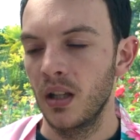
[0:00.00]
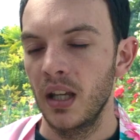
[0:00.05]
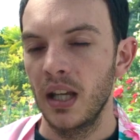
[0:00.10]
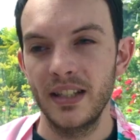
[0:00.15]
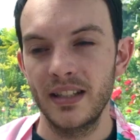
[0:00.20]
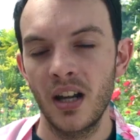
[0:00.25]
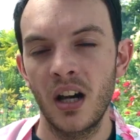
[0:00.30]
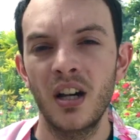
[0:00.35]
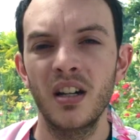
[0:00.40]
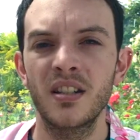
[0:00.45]

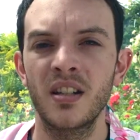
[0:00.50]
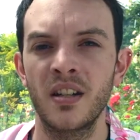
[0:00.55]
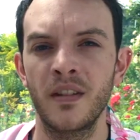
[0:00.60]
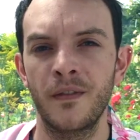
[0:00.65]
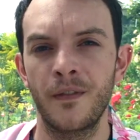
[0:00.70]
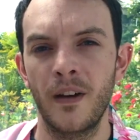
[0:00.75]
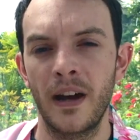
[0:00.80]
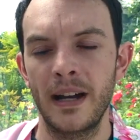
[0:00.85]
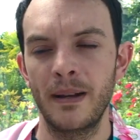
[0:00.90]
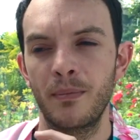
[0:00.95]
It's hard to
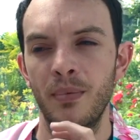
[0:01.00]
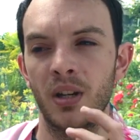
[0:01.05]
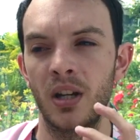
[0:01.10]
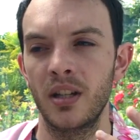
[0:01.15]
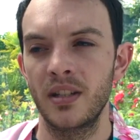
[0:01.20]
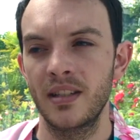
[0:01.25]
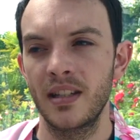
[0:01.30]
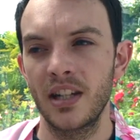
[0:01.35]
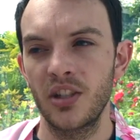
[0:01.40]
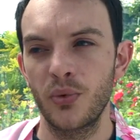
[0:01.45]
define, but
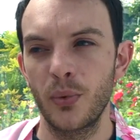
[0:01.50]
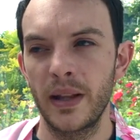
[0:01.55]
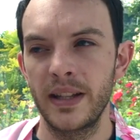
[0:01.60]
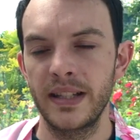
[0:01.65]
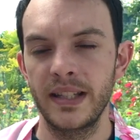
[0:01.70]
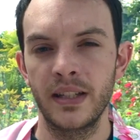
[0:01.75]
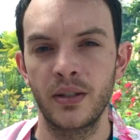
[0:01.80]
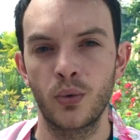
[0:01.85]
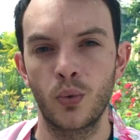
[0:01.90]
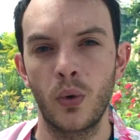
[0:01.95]
her
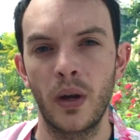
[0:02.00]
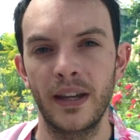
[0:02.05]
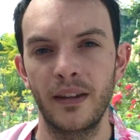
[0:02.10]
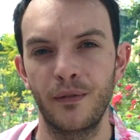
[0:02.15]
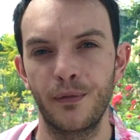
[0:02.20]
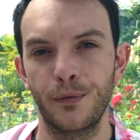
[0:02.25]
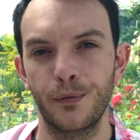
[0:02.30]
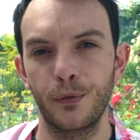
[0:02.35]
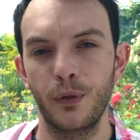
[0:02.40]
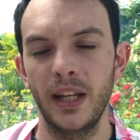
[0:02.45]
sexuality is quite
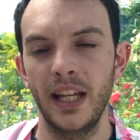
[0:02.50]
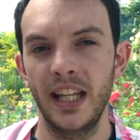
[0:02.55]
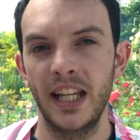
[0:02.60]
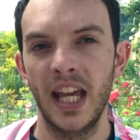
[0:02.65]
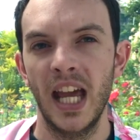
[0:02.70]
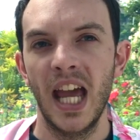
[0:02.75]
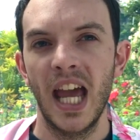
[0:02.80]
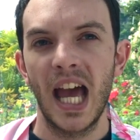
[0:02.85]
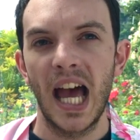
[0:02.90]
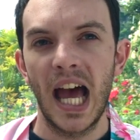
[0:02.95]
free,
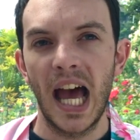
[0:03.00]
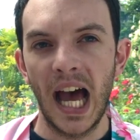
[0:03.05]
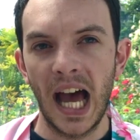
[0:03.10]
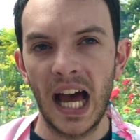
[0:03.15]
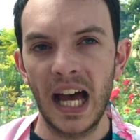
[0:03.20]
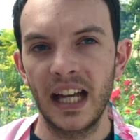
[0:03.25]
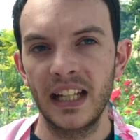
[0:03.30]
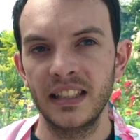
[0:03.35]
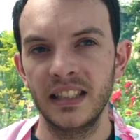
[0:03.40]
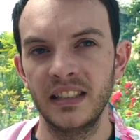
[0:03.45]

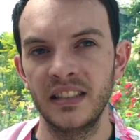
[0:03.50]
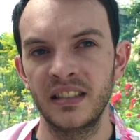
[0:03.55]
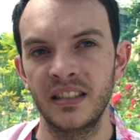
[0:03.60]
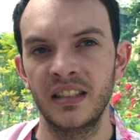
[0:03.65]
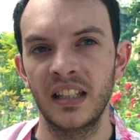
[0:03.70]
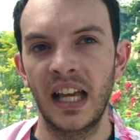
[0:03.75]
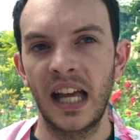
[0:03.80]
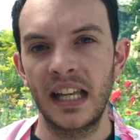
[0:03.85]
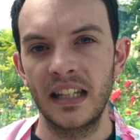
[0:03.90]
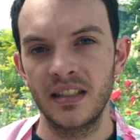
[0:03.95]
and
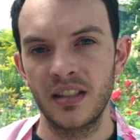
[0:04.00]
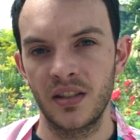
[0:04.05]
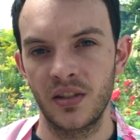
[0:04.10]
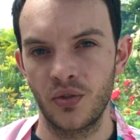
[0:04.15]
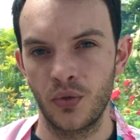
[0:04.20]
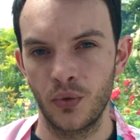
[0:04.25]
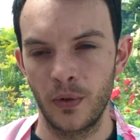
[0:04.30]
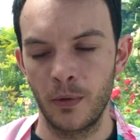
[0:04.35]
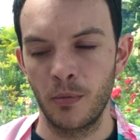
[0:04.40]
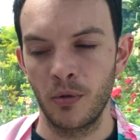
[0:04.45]
as the
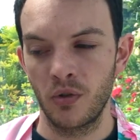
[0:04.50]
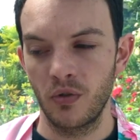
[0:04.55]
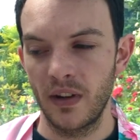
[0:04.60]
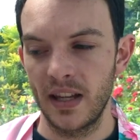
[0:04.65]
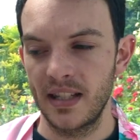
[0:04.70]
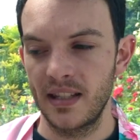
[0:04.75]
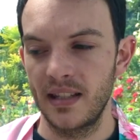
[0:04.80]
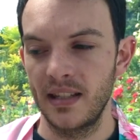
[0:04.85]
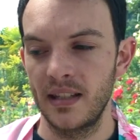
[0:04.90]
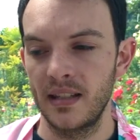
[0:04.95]
story
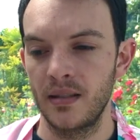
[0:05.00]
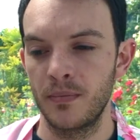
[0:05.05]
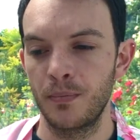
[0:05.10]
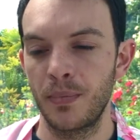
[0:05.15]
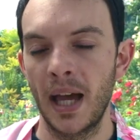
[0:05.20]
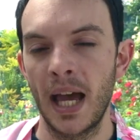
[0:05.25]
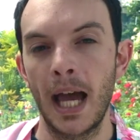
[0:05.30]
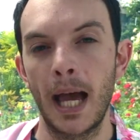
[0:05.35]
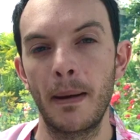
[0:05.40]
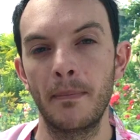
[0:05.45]
progresses,
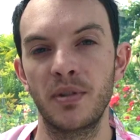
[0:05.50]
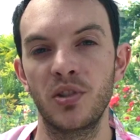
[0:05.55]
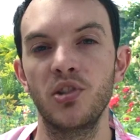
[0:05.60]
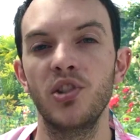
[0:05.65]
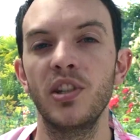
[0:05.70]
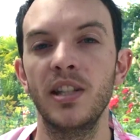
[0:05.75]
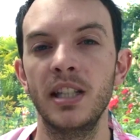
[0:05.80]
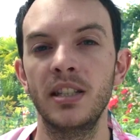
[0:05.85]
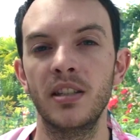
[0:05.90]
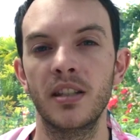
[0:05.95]
perhaps
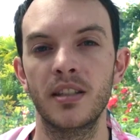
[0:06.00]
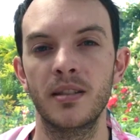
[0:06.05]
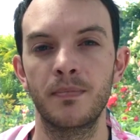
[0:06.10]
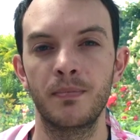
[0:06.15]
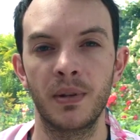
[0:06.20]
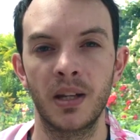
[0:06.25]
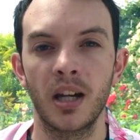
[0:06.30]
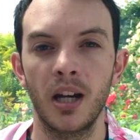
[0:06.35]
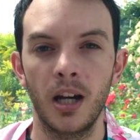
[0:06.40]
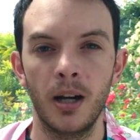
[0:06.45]
she does
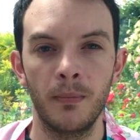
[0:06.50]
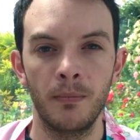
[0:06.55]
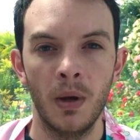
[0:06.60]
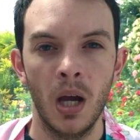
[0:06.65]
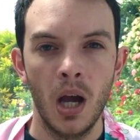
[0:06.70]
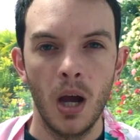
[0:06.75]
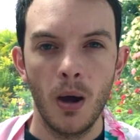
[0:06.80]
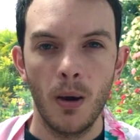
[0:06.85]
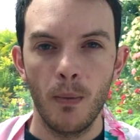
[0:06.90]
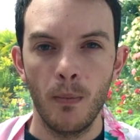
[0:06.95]
become
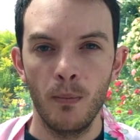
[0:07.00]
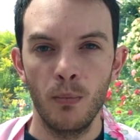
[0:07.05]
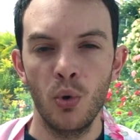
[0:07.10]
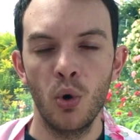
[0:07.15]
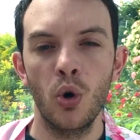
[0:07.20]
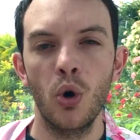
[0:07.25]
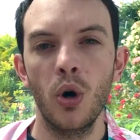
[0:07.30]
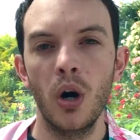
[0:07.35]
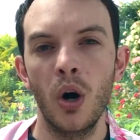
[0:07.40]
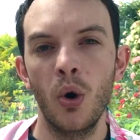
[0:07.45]

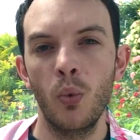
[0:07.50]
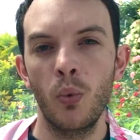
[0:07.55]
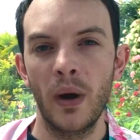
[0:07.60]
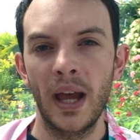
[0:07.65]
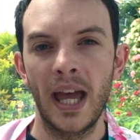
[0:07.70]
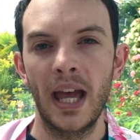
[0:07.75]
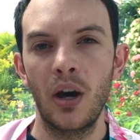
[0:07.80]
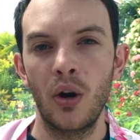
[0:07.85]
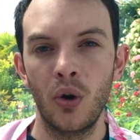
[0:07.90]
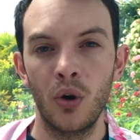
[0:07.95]
more
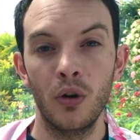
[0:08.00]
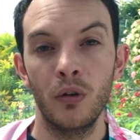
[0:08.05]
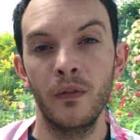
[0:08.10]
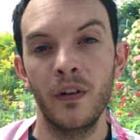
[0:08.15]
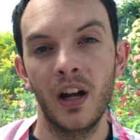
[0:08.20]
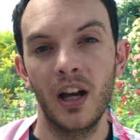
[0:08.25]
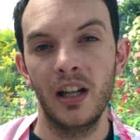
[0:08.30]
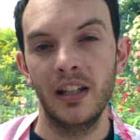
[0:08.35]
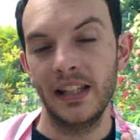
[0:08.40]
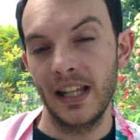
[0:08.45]
aware of
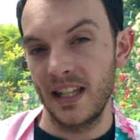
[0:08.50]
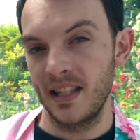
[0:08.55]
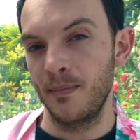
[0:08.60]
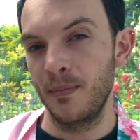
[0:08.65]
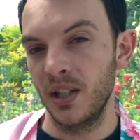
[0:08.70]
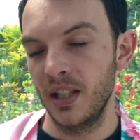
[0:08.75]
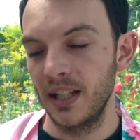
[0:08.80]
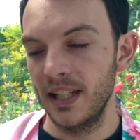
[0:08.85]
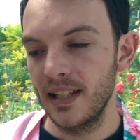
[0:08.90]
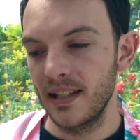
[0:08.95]
her
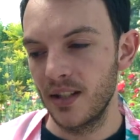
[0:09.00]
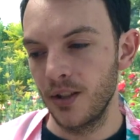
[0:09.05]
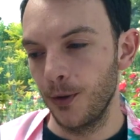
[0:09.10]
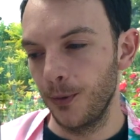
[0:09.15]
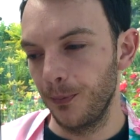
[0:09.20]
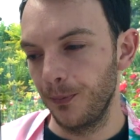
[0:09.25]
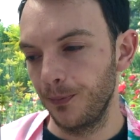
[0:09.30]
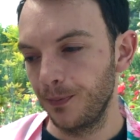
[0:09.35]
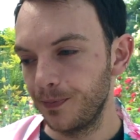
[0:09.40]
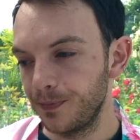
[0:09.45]

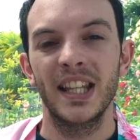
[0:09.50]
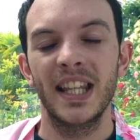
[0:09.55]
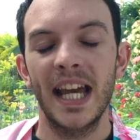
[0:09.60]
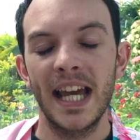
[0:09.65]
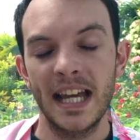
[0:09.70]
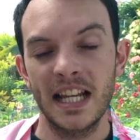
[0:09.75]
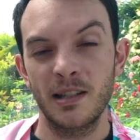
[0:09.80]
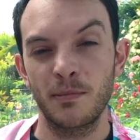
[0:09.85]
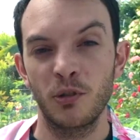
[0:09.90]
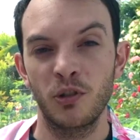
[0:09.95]
lesbianism. That
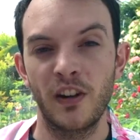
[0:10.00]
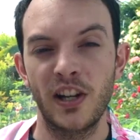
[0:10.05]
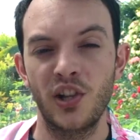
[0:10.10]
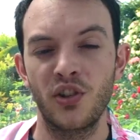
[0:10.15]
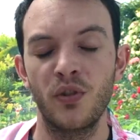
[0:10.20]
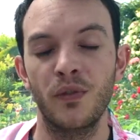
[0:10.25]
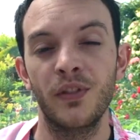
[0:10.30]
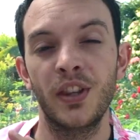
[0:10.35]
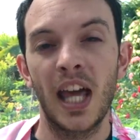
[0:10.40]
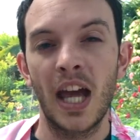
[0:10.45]

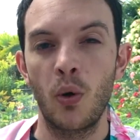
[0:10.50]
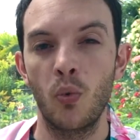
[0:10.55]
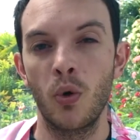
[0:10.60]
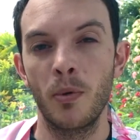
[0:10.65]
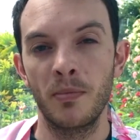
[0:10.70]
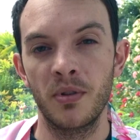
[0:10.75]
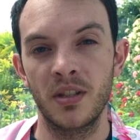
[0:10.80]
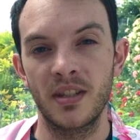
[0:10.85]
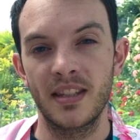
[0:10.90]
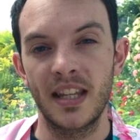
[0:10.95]
exploration of that
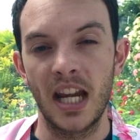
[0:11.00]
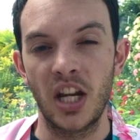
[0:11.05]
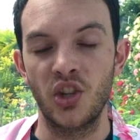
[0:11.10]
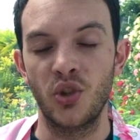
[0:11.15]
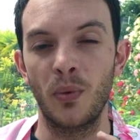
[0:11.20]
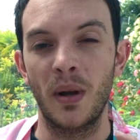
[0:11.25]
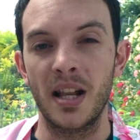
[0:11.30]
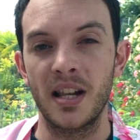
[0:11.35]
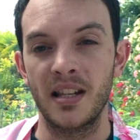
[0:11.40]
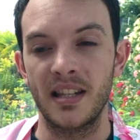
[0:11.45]
woman's
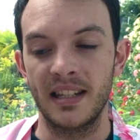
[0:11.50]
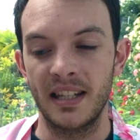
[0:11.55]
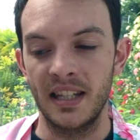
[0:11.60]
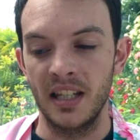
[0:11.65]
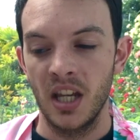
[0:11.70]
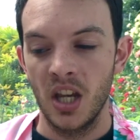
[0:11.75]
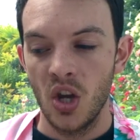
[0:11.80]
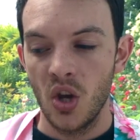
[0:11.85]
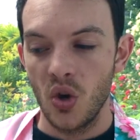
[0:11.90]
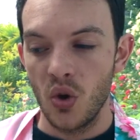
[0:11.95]

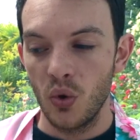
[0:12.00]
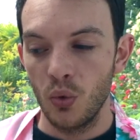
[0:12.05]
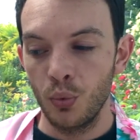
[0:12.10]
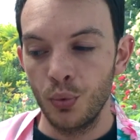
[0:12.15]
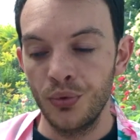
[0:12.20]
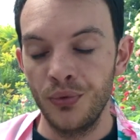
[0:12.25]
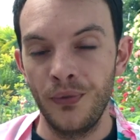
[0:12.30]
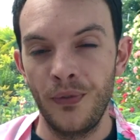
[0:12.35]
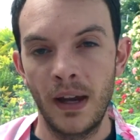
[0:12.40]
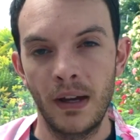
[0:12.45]
sexuality
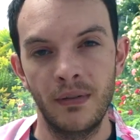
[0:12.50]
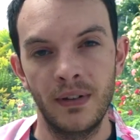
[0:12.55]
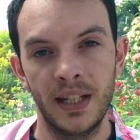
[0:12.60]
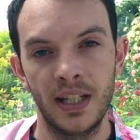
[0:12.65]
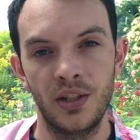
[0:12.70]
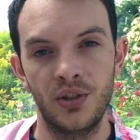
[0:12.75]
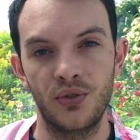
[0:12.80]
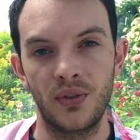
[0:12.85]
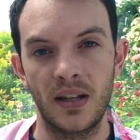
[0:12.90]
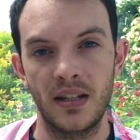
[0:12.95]
was very
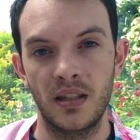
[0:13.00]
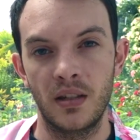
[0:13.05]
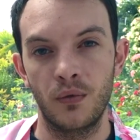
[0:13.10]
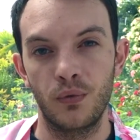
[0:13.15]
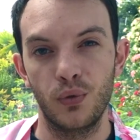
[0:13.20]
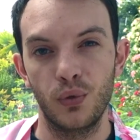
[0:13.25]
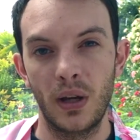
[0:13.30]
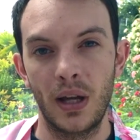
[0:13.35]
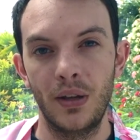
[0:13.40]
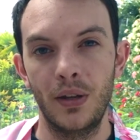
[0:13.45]
interesting
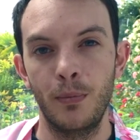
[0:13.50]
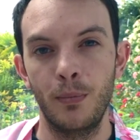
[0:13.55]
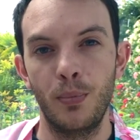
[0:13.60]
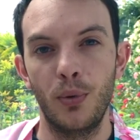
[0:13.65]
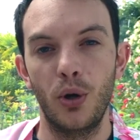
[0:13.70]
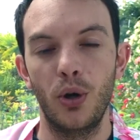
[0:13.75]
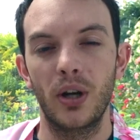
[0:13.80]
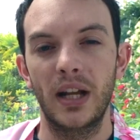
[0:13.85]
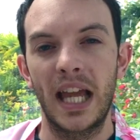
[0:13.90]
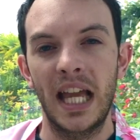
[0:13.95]
throughout the
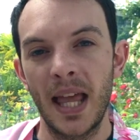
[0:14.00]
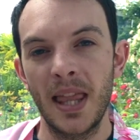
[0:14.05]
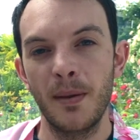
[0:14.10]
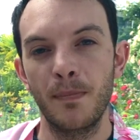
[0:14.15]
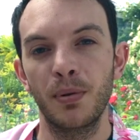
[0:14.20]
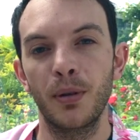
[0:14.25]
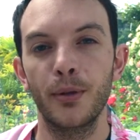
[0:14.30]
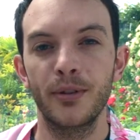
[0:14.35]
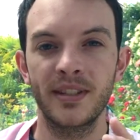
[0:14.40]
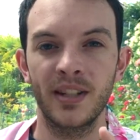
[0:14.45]
book, and the
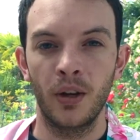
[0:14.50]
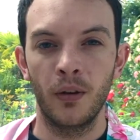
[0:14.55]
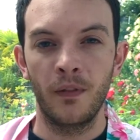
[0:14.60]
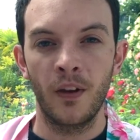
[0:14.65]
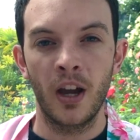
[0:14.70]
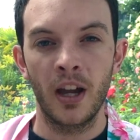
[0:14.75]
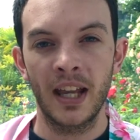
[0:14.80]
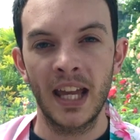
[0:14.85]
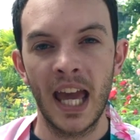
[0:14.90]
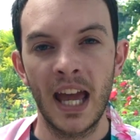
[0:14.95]
plotting of
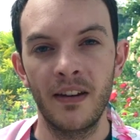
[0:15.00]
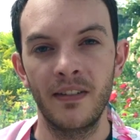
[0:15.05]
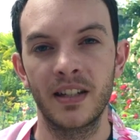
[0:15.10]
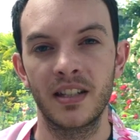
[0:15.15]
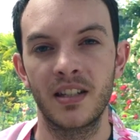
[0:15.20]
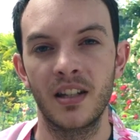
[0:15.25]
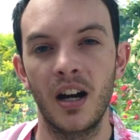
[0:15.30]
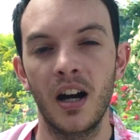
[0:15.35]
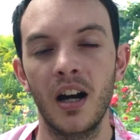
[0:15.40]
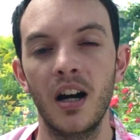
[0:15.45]
her
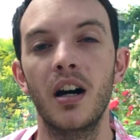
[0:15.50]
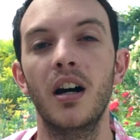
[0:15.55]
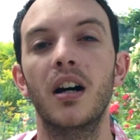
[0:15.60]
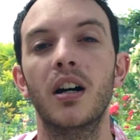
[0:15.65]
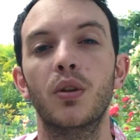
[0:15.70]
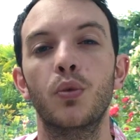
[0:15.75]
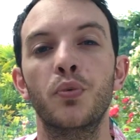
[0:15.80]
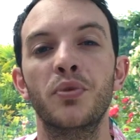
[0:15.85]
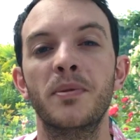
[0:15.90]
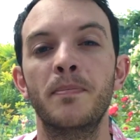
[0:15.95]
character
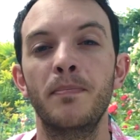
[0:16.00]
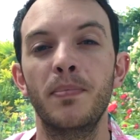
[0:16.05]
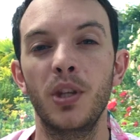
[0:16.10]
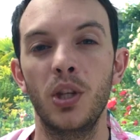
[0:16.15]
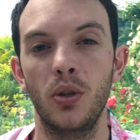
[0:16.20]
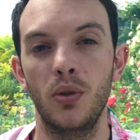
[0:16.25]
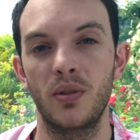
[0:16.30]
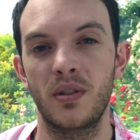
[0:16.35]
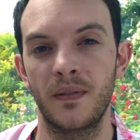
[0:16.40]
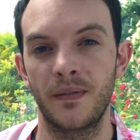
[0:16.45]
arc was
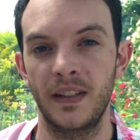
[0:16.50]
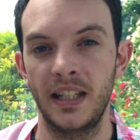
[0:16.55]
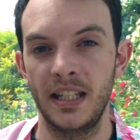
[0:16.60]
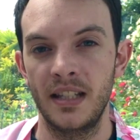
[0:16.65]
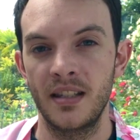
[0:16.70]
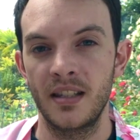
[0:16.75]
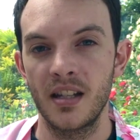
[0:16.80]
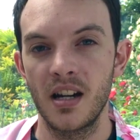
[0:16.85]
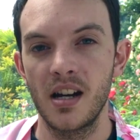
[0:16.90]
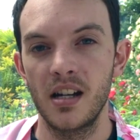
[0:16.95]
beautifully
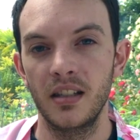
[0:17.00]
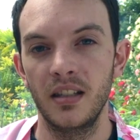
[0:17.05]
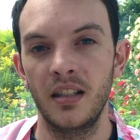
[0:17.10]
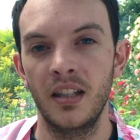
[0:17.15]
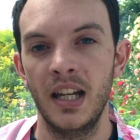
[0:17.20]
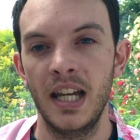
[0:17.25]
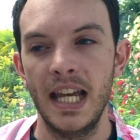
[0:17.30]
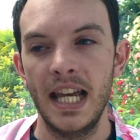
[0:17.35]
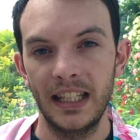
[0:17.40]
done.